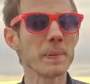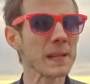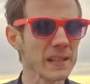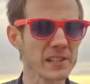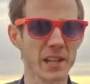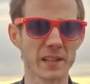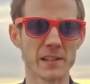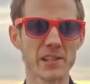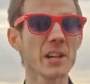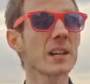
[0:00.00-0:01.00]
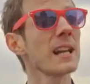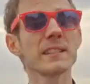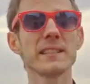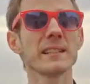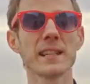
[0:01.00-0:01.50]
appealing challenge, a
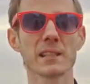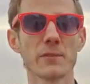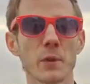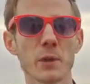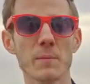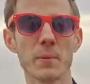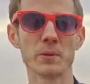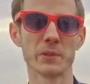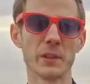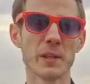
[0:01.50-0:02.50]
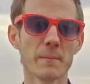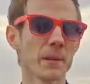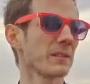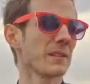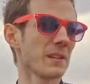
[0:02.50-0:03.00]
classic task for a composer.
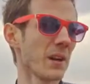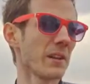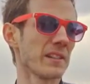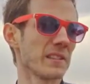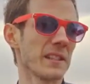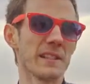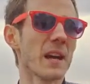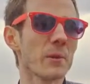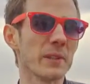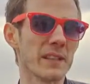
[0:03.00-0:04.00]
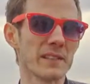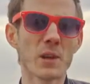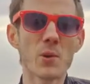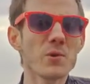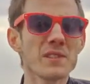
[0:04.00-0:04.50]
But honestly, nowadays,
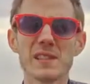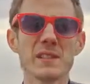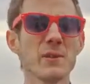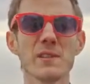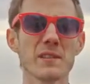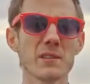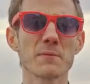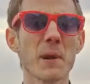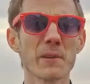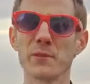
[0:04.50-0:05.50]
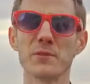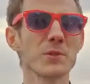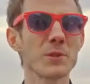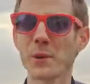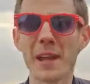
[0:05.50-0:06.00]
who still uses a smartphone
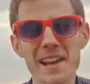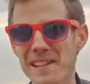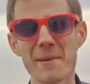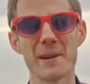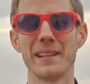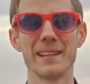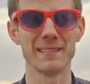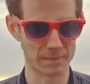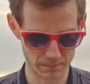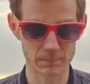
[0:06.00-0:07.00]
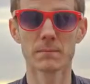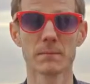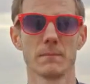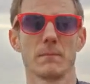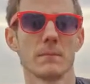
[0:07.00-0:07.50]
to call anybody?
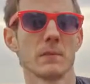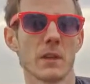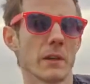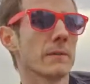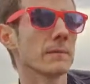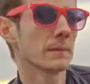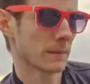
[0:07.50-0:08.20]
Sorry.